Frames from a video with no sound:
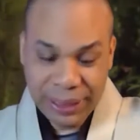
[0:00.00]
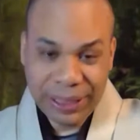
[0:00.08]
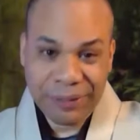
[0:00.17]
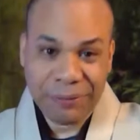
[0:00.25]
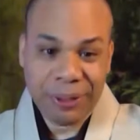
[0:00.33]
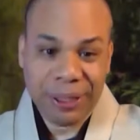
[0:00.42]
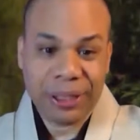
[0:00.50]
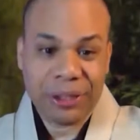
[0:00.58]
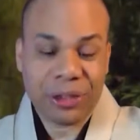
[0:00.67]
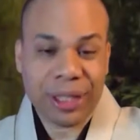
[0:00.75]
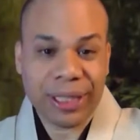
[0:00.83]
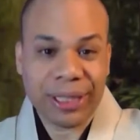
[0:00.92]
If we can
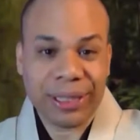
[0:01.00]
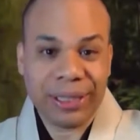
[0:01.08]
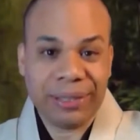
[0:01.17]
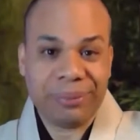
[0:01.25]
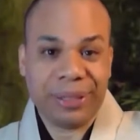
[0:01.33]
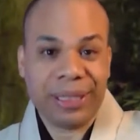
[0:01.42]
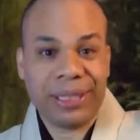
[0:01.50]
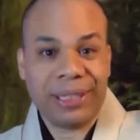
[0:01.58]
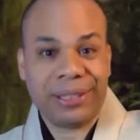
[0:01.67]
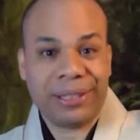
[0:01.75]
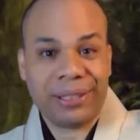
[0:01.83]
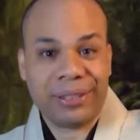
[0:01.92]
try eliminate
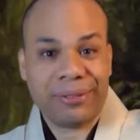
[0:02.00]
us